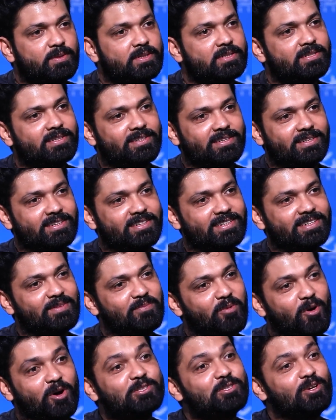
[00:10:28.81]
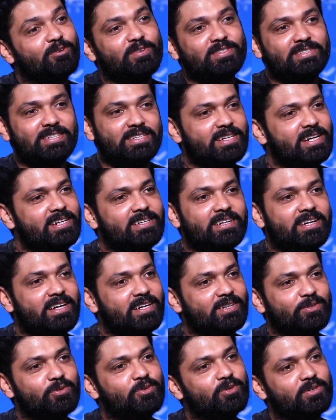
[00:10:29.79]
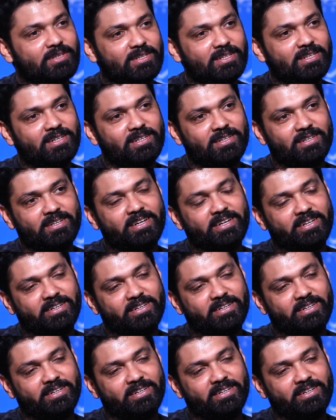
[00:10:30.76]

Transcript: but in the box office it didn't do great.